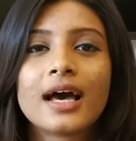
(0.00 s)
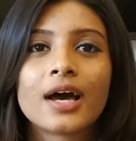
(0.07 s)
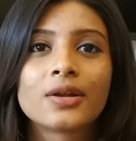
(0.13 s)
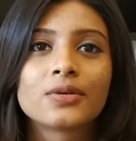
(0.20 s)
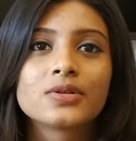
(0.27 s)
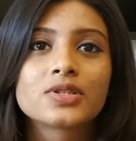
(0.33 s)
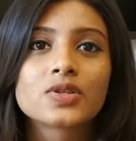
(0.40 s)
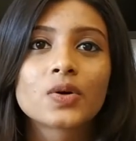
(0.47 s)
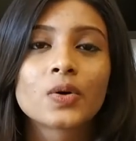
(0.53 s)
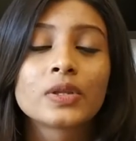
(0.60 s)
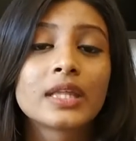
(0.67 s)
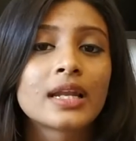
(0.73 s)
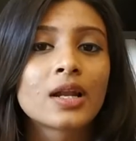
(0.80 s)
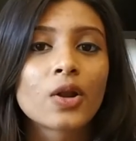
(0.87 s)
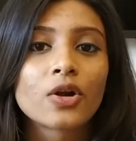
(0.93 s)
And also
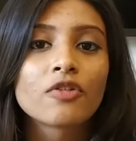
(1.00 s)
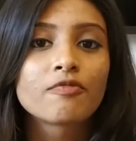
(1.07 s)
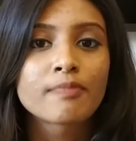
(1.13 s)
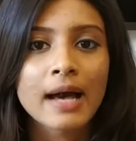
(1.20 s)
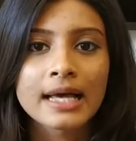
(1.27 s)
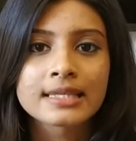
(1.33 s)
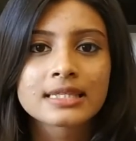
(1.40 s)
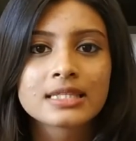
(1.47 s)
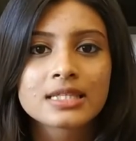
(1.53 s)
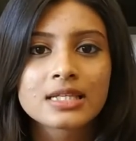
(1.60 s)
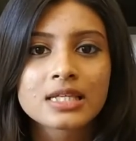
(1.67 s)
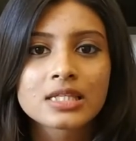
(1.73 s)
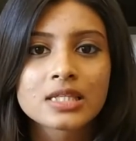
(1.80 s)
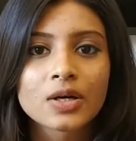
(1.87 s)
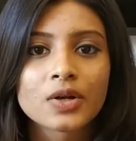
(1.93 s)
there are a lot of
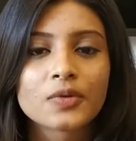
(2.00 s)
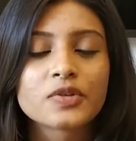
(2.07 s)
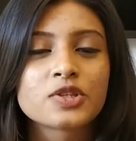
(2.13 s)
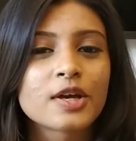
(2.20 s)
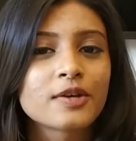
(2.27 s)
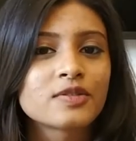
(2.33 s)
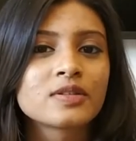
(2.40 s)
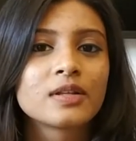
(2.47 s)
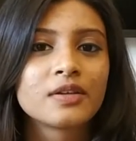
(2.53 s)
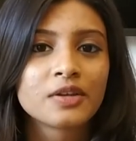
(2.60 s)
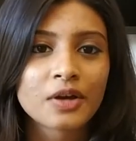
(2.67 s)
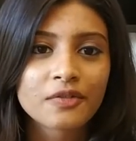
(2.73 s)
passages out of which you